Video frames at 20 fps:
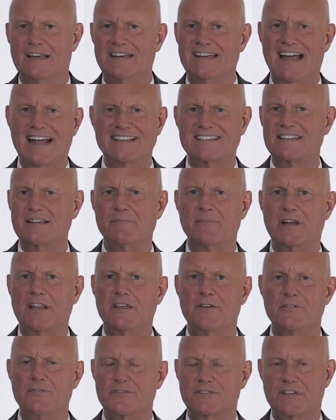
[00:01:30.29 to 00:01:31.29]
Not
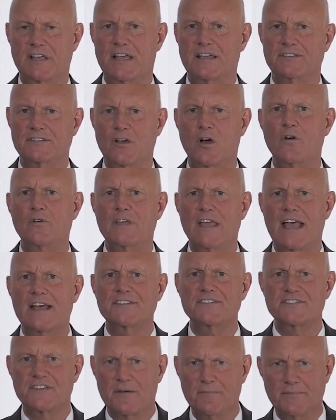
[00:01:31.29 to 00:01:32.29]
somebody who says, oh
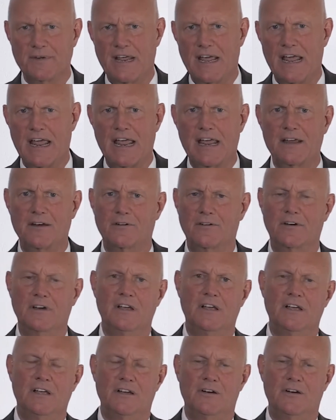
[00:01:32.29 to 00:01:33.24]
yeah, someday, or,